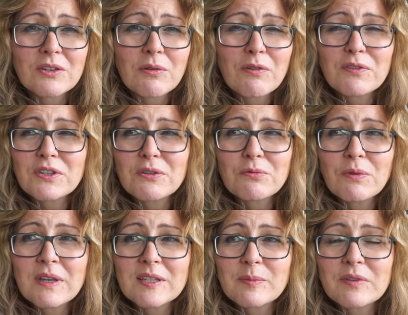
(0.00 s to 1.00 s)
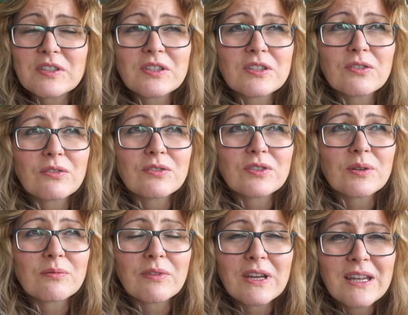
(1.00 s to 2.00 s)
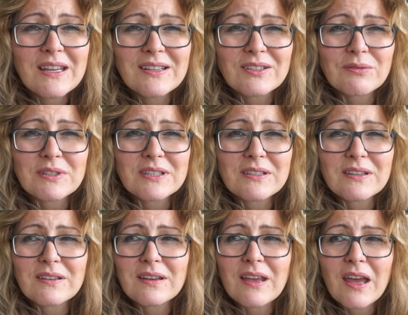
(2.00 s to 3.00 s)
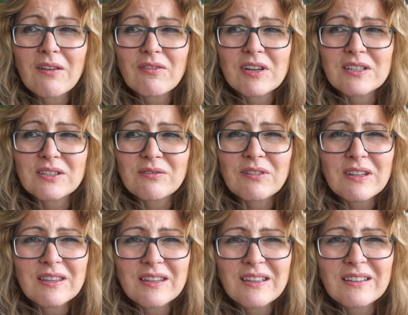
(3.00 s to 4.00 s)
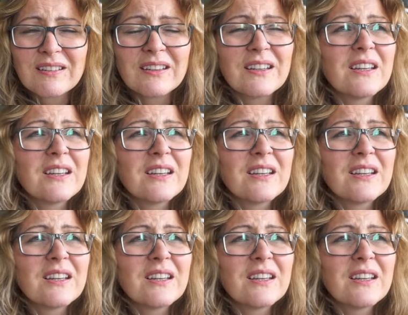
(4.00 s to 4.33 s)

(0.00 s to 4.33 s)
They're off for two weeks, but it's just non-stop rain, so it's, you can't really do anything.